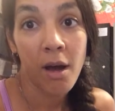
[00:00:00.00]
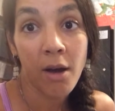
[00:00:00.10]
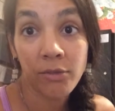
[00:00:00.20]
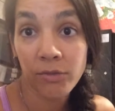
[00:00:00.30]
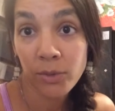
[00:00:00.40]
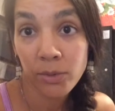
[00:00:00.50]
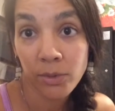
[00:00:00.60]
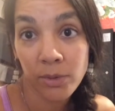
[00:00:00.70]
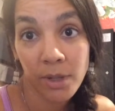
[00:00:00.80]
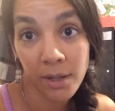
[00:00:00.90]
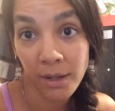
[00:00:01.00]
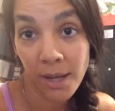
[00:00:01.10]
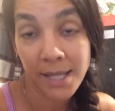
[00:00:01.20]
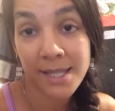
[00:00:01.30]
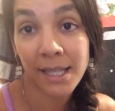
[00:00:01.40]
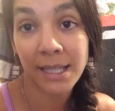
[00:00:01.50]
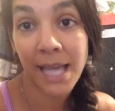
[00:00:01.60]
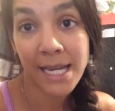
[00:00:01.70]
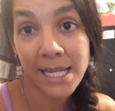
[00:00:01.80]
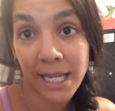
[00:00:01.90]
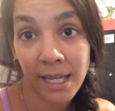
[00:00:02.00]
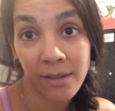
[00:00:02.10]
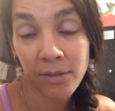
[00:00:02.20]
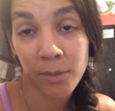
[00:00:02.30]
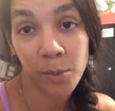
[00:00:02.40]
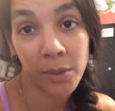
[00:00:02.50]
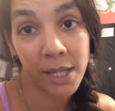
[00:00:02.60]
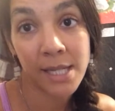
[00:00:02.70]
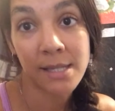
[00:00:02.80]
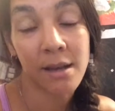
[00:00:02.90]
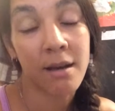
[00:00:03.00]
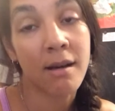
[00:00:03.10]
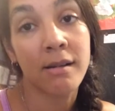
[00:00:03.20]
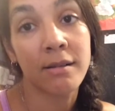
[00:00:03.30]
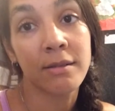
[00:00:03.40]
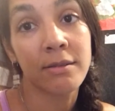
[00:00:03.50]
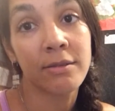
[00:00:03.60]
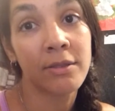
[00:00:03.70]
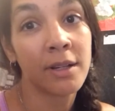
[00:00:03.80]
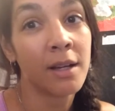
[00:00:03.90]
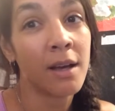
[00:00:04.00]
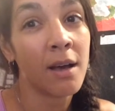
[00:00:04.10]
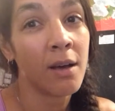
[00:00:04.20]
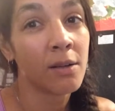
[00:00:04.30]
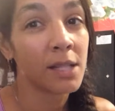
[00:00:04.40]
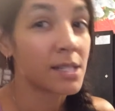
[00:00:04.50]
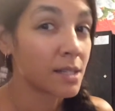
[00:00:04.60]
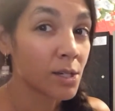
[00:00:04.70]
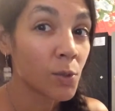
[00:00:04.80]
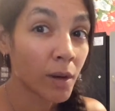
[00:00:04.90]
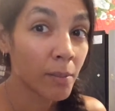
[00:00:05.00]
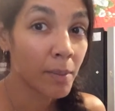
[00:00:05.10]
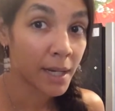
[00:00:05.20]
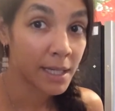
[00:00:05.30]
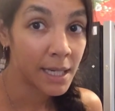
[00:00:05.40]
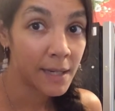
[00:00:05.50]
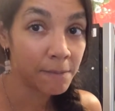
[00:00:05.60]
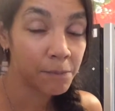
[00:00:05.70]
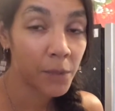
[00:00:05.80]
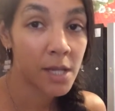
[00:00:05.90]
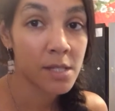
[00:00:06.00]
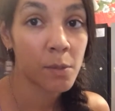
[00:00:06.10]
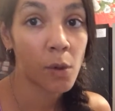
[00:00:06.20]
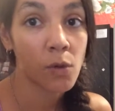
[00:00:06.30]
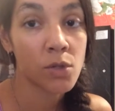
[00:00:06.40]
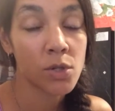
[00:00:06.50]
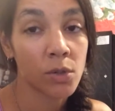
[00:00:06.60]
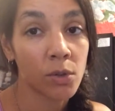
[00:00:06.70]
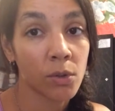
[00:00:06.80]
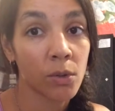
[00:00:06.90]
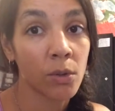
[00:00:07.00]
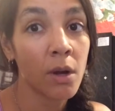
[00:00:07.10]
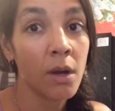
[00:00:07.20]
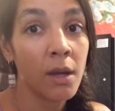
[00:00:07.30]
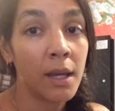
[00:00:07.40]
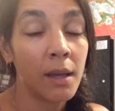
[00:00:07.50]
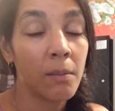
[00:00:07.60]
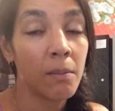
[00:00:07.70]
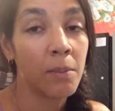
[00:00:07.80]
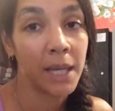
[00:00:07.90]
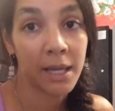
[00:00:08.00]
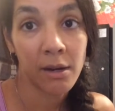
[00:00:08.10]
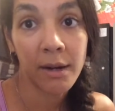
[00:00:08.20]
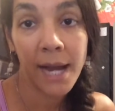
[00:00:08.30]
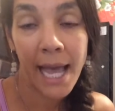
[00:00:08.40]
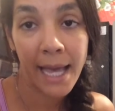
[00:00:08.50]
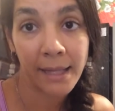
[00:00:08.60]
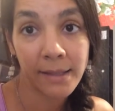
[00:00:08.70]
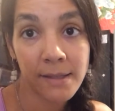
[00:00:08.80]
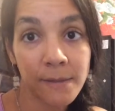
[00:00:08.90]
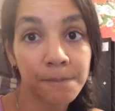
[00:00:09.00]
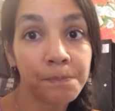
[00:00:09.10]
our food and selecting it from a place of listening to our body as opposed to being in our heads.